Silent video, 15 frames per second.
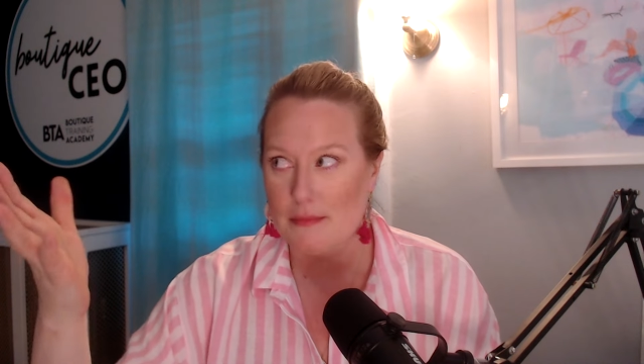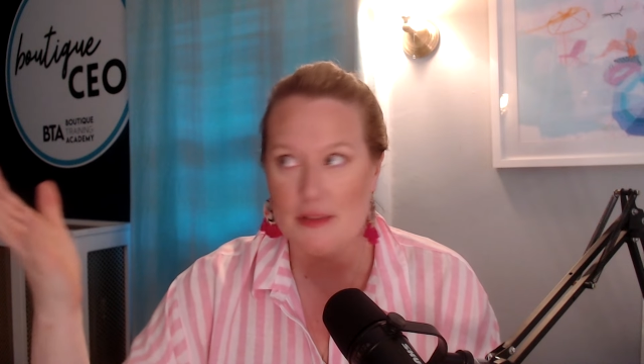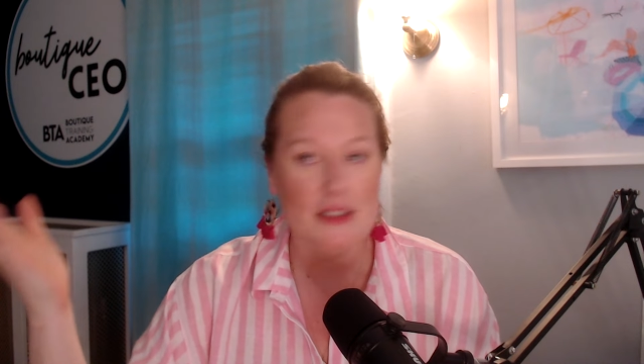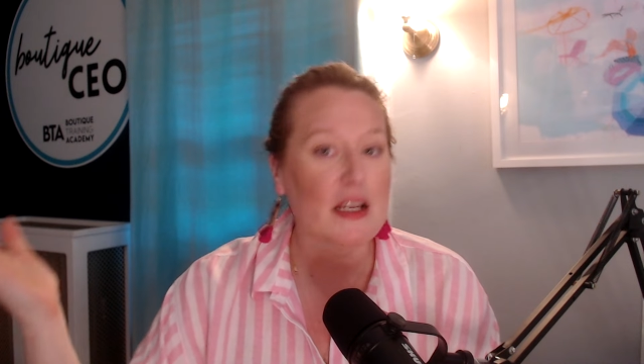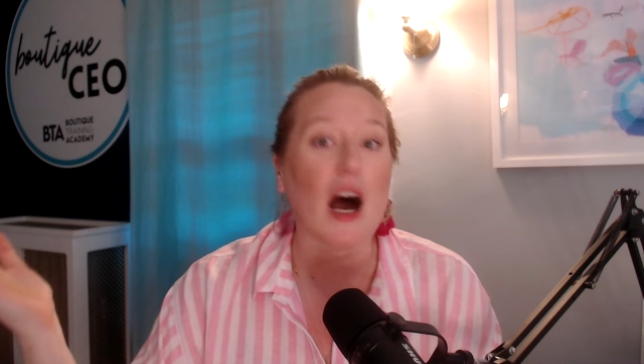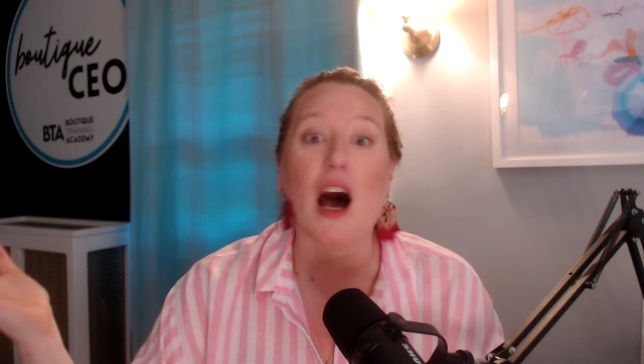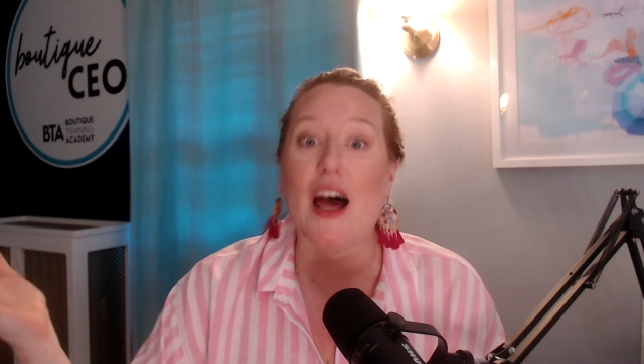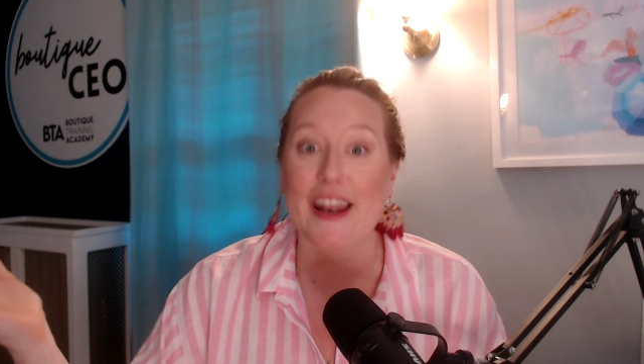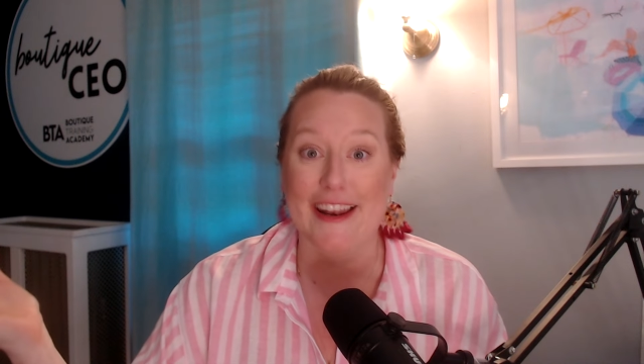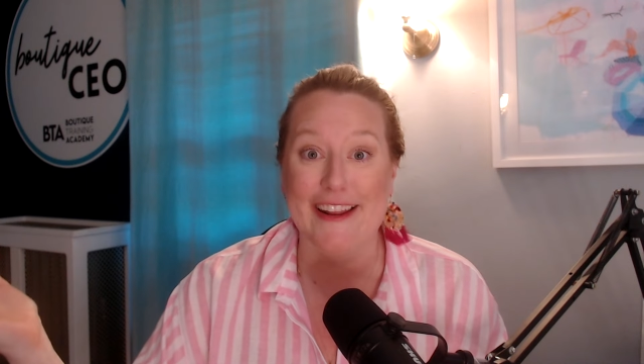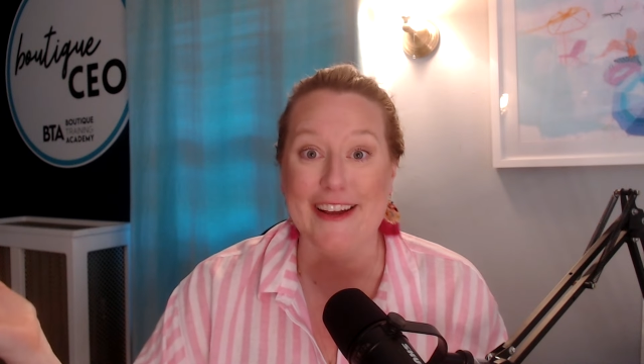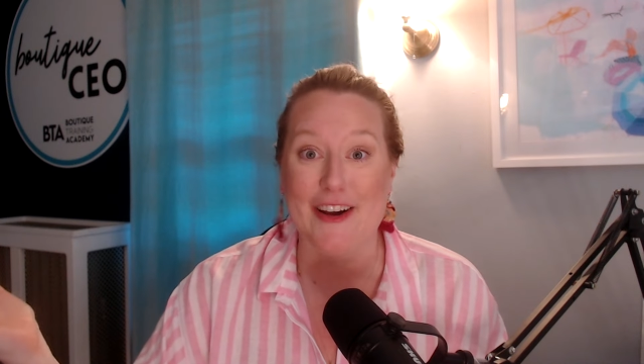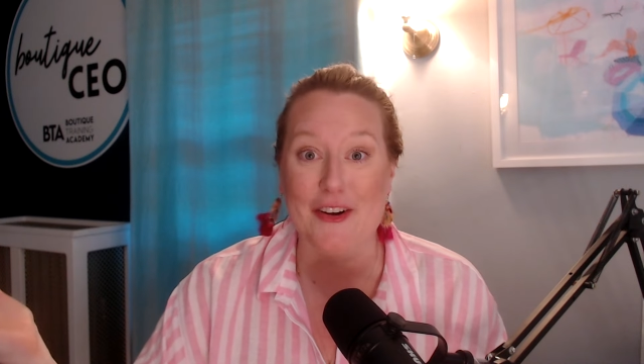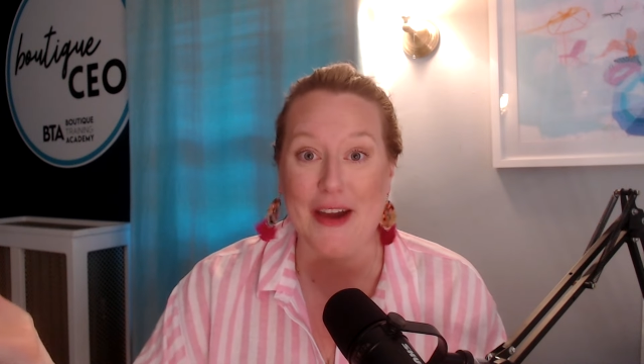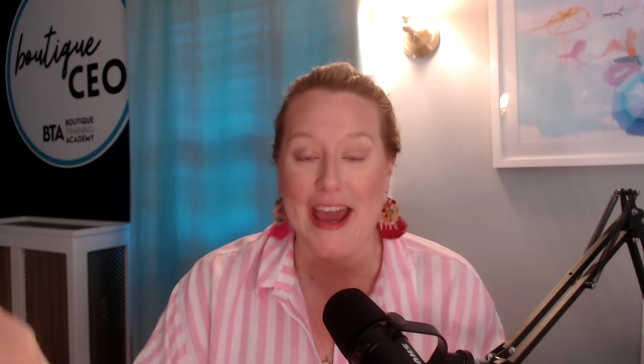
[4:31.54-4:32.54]
Done,
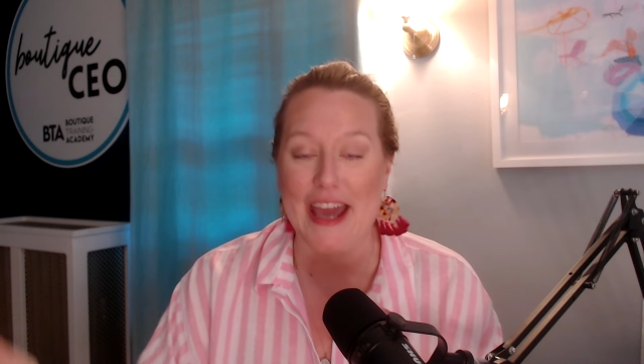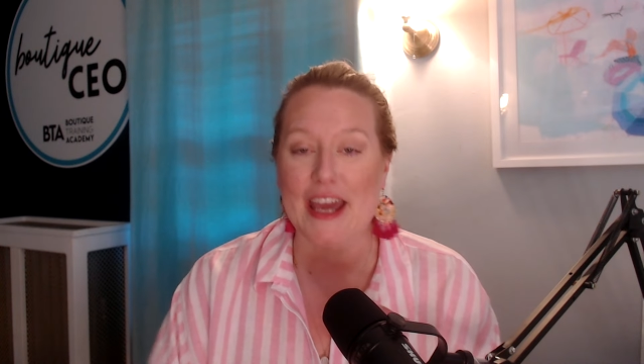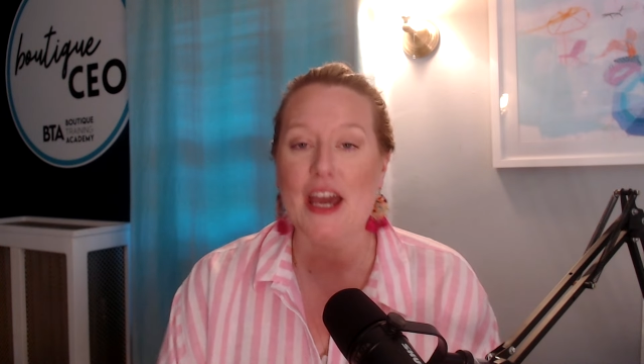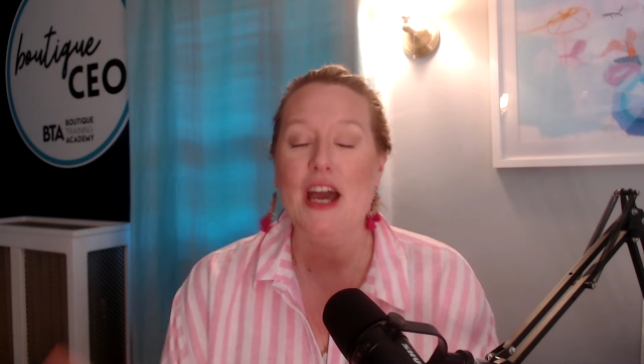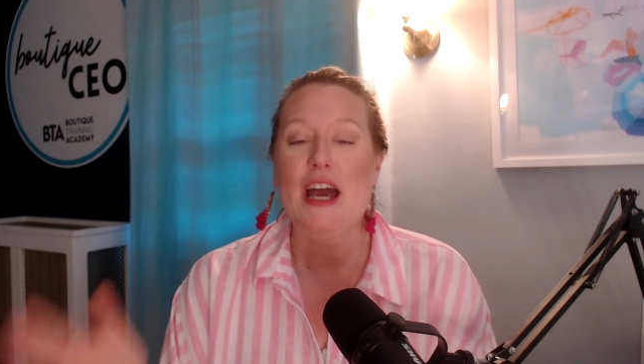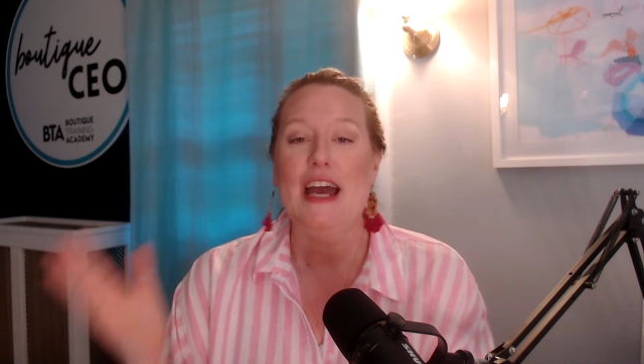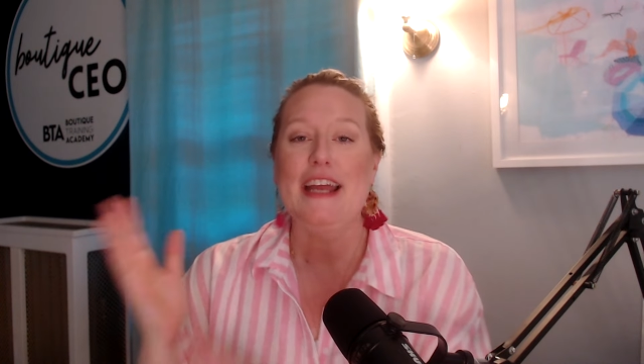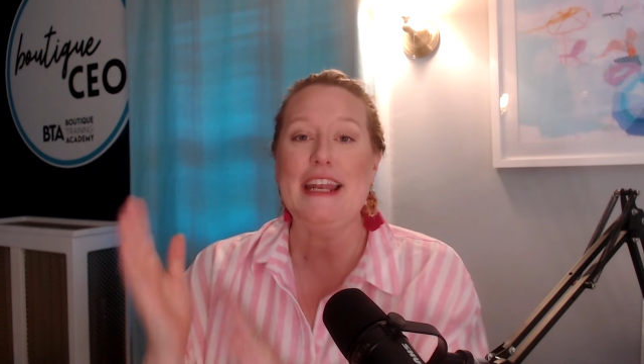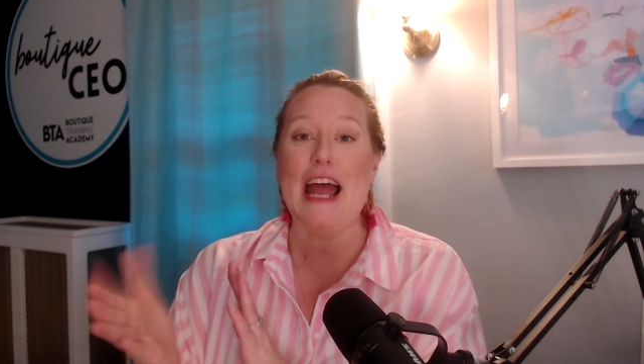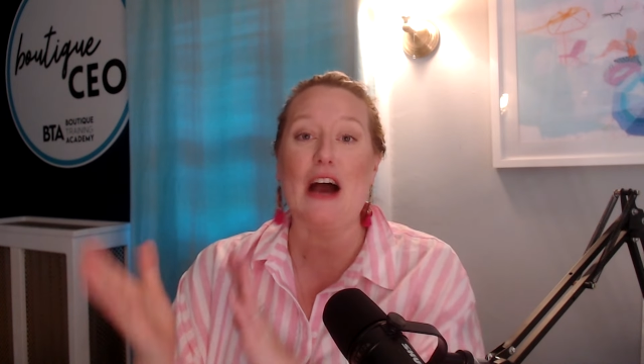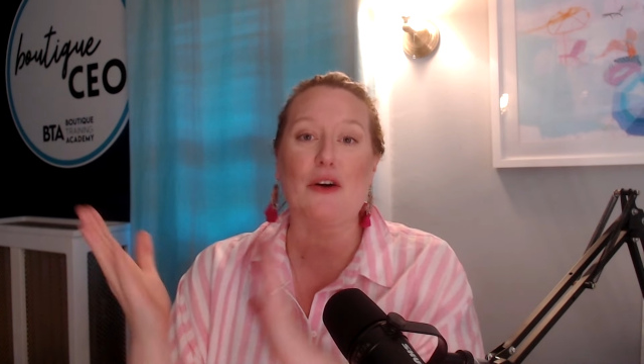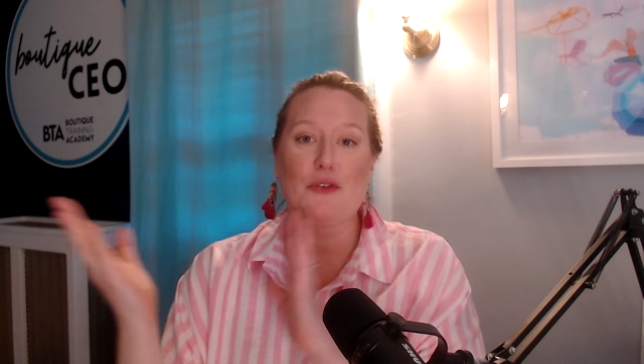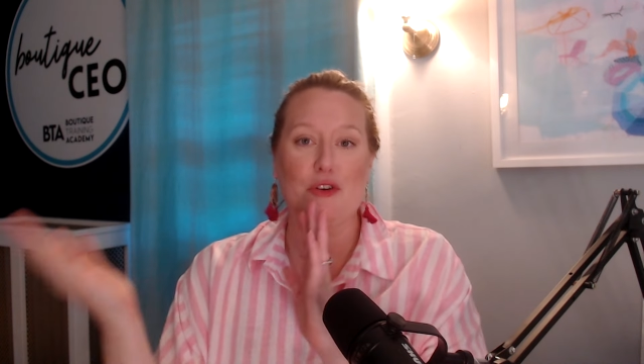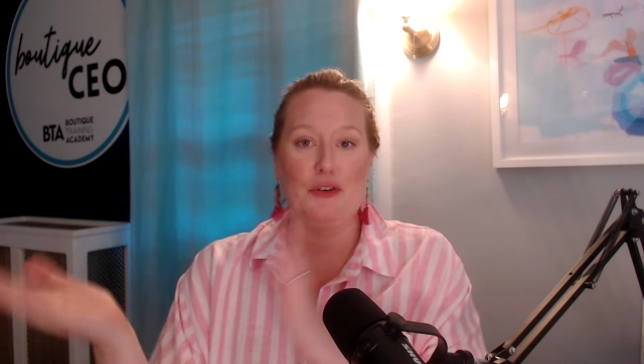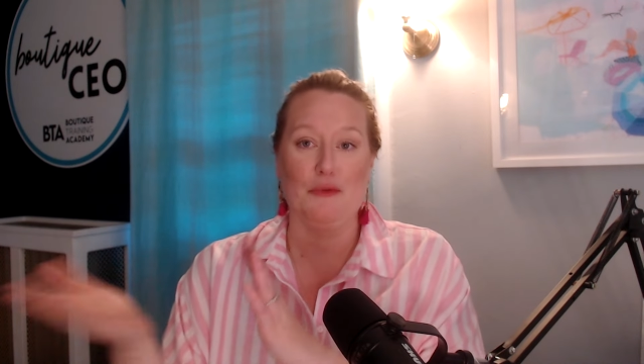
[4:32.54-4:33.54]
okay?
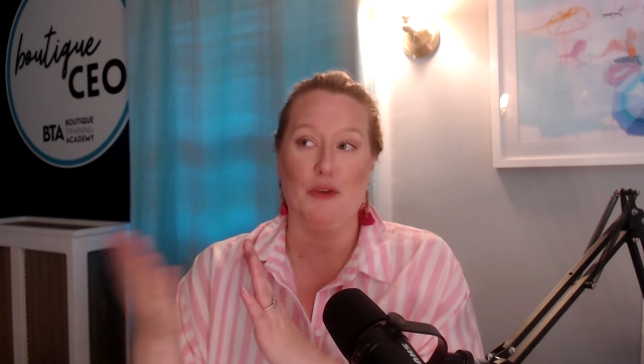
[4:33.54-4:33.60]
Now,